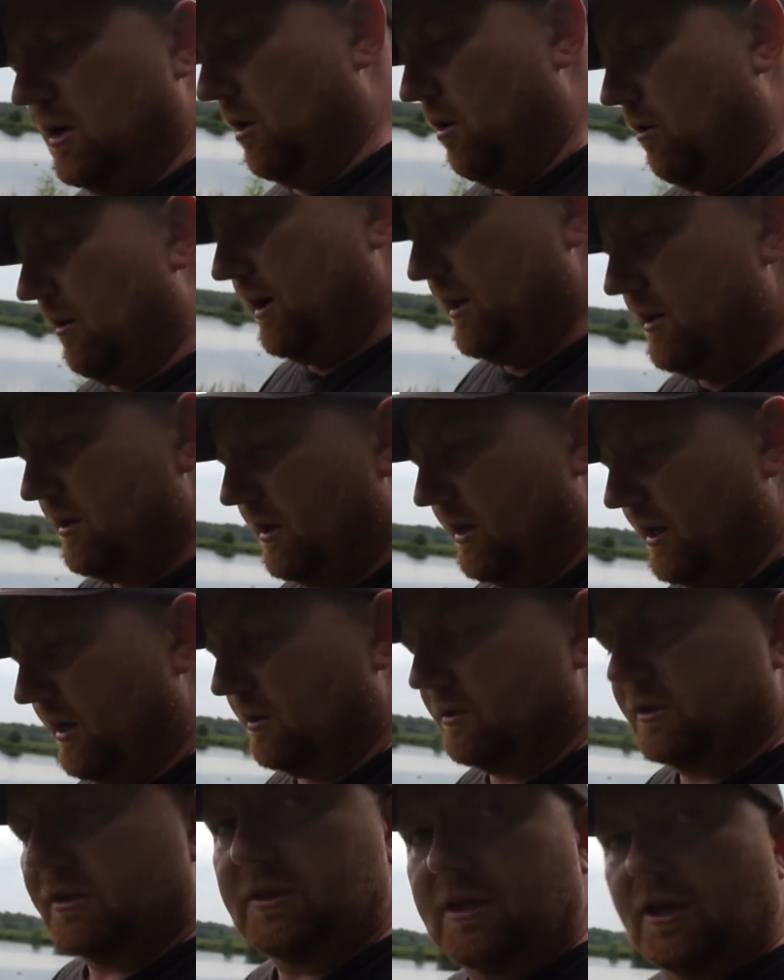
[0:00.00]
or anything
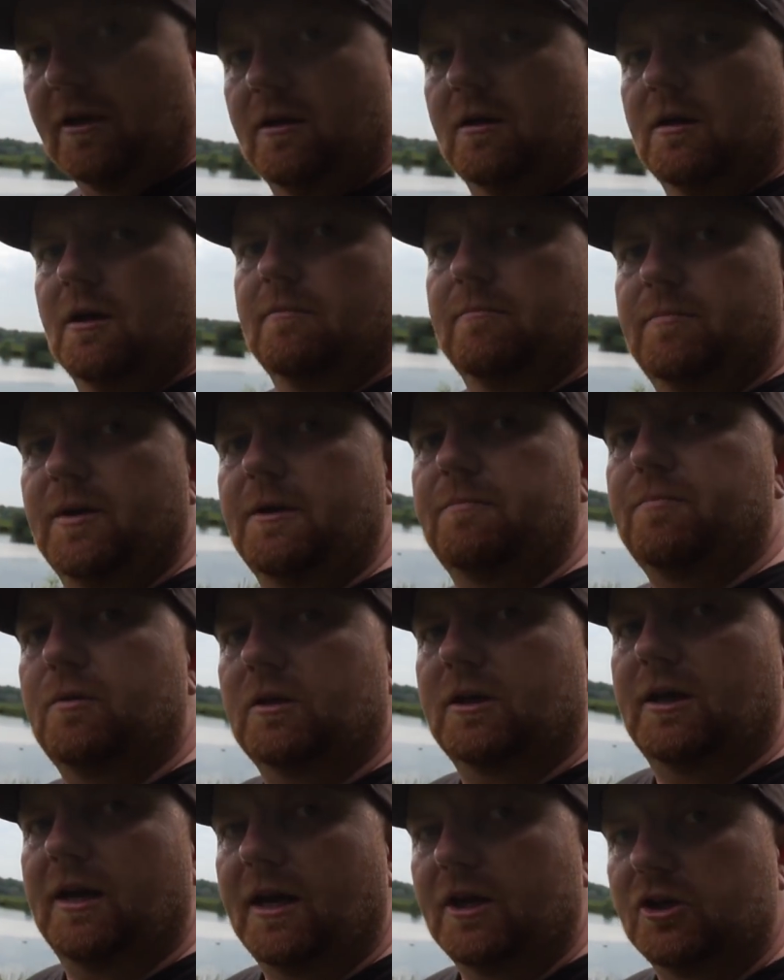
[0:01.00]
else, is that people
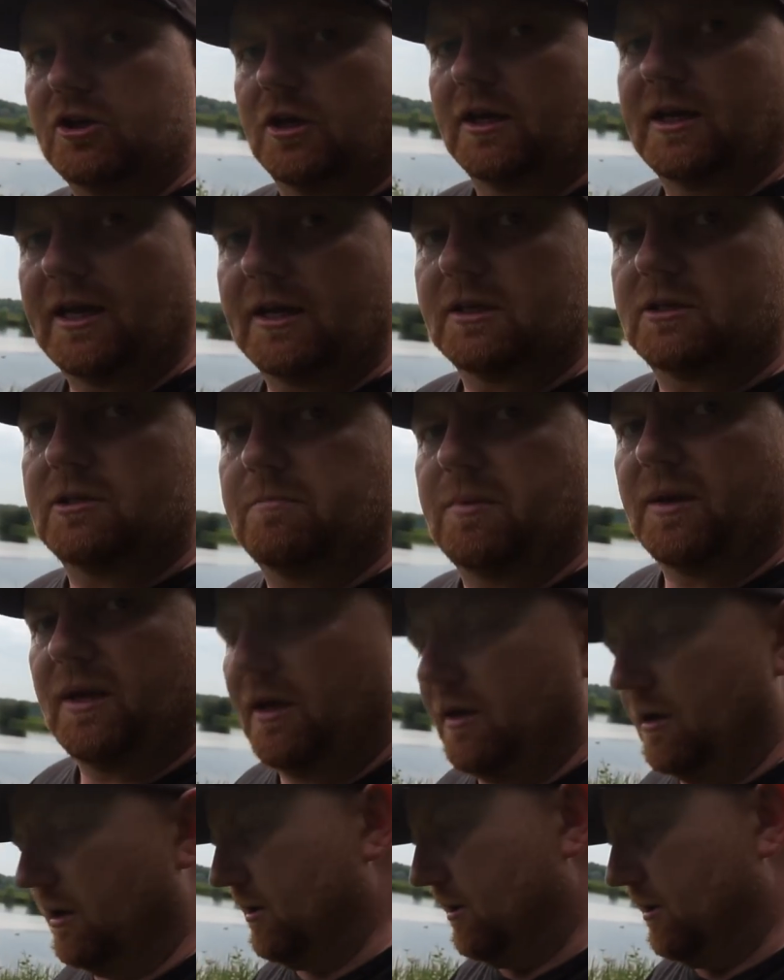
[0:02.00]
can actually get to be